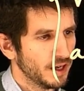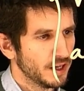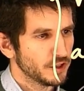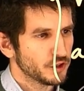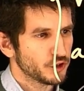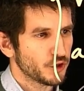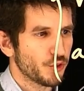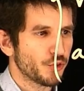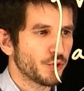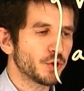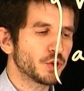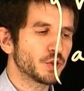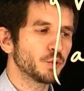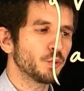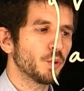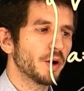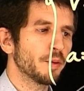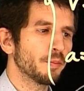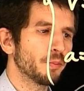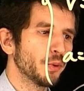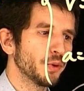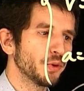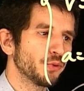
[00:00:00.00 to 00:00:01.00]
So
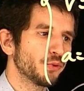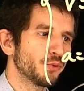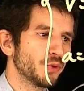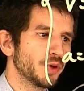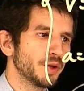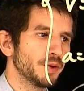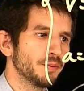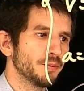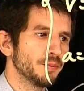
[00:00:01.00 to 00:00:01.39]
31.3